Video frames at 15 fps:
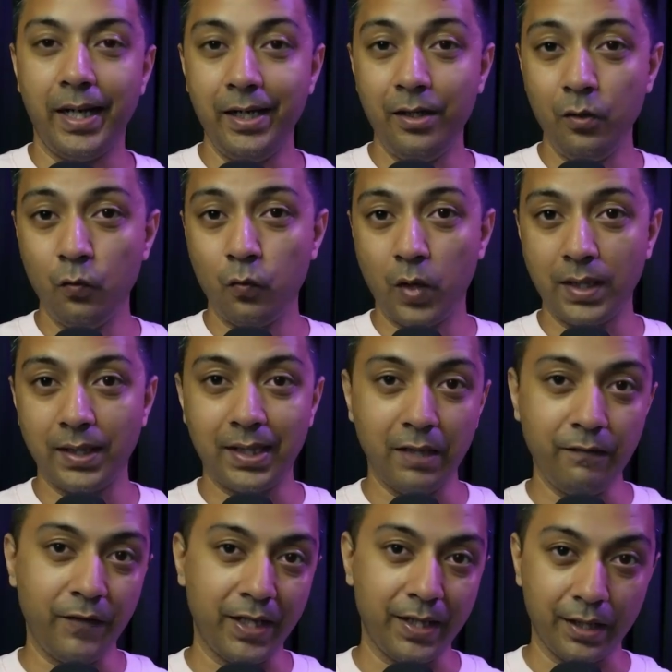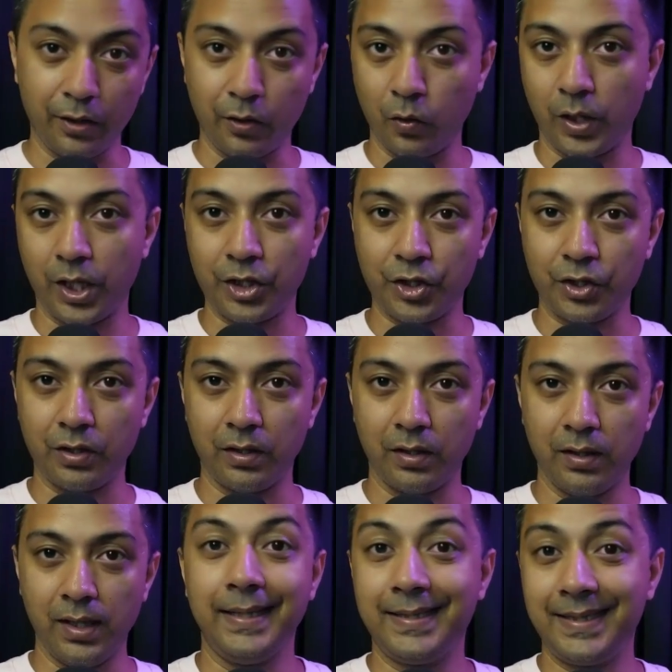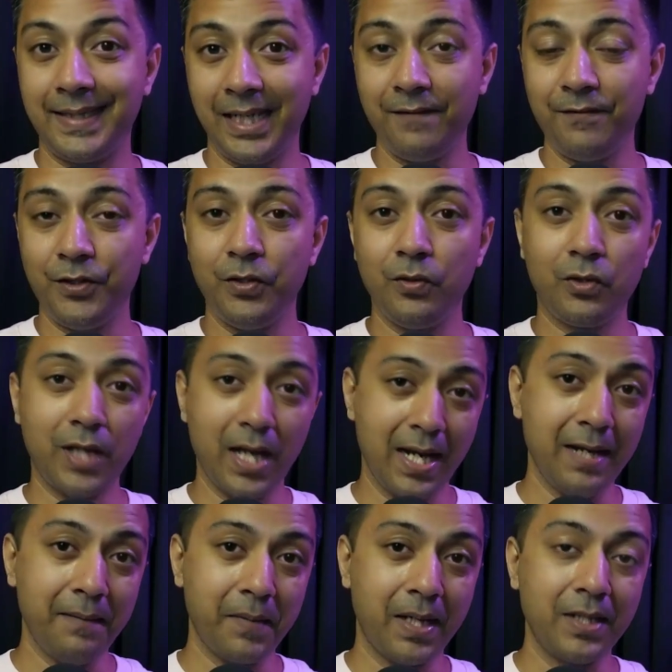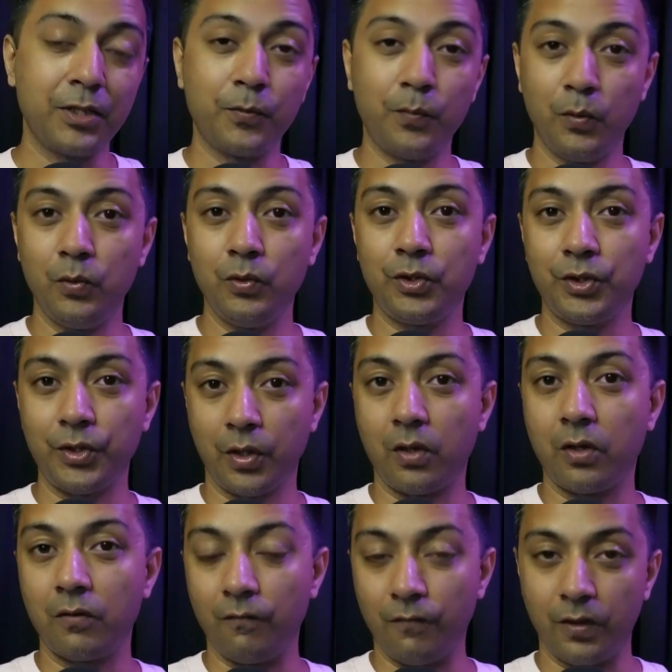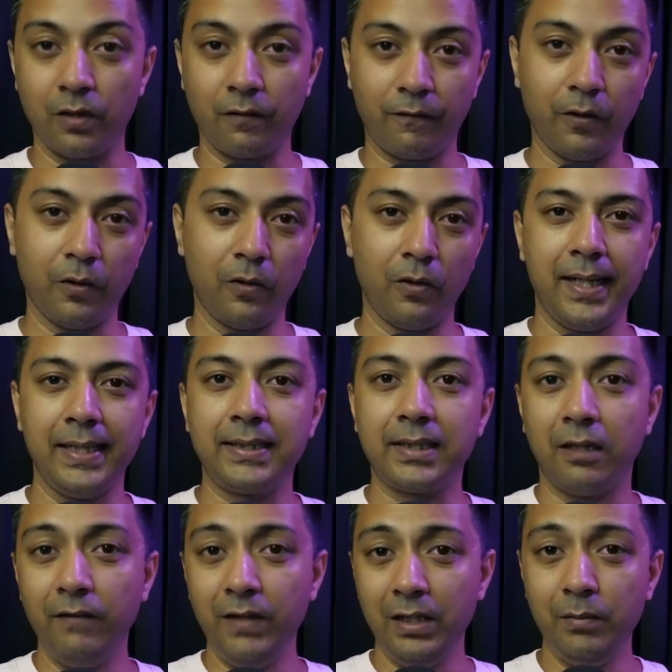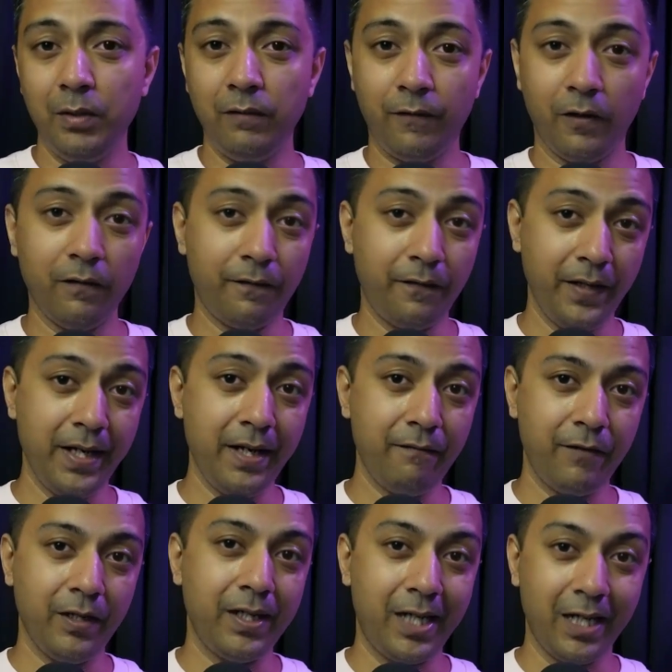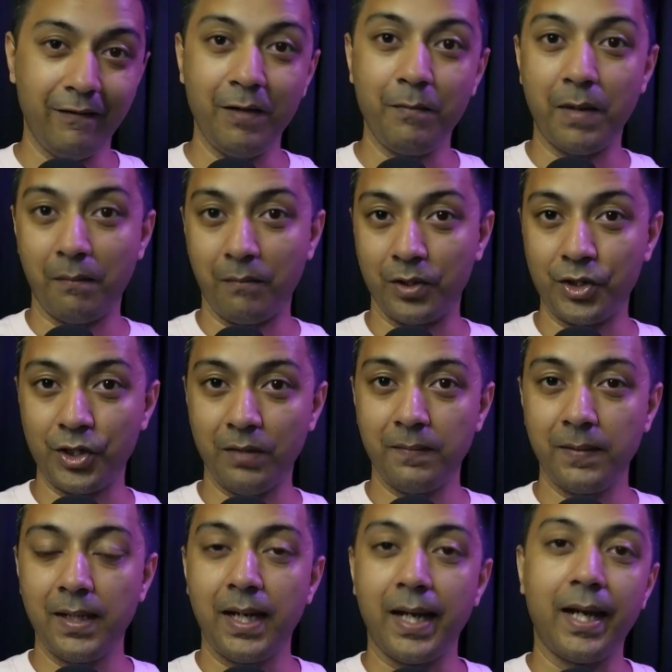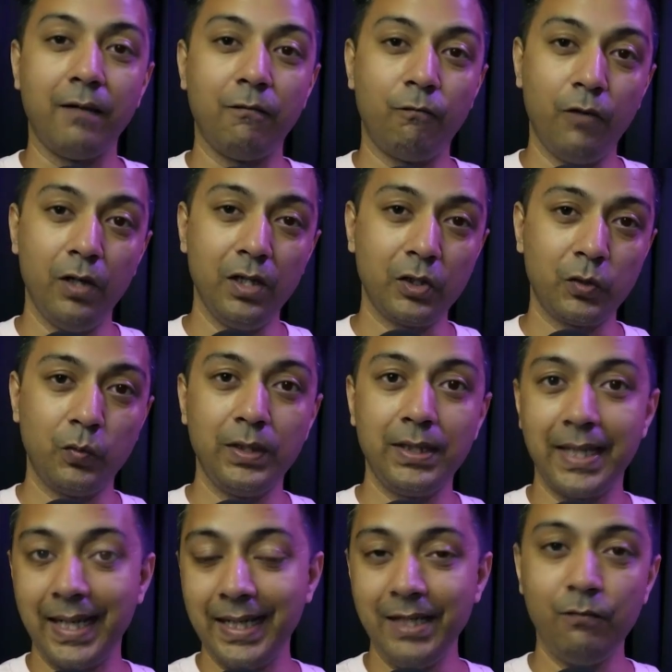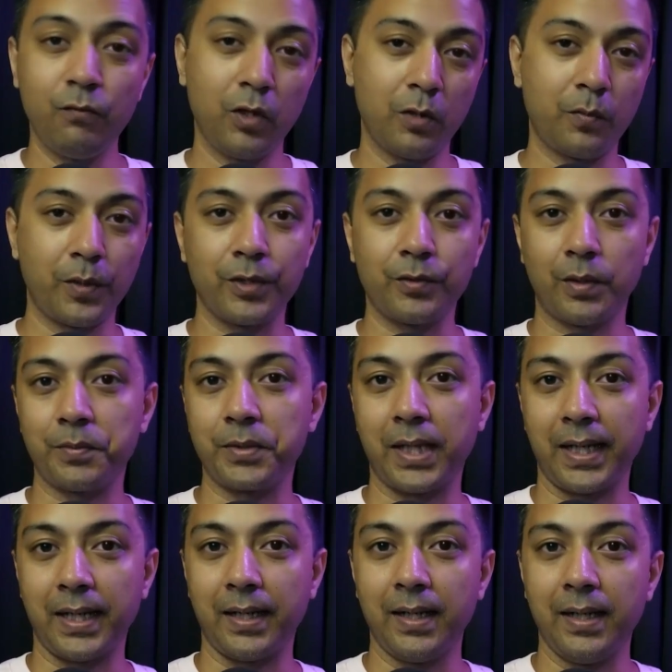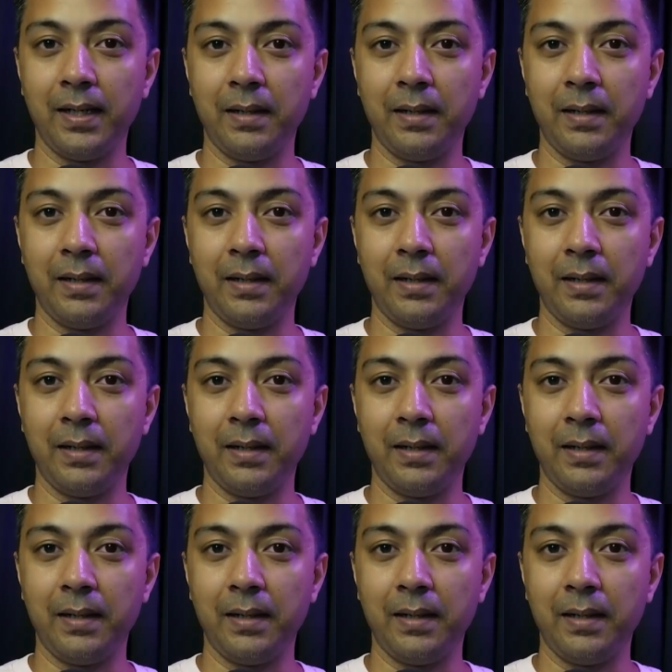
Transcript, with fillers: into one convenient location. It saves you time and smooths your workflow. It's available for free with Divi membership and works with any WordPress website,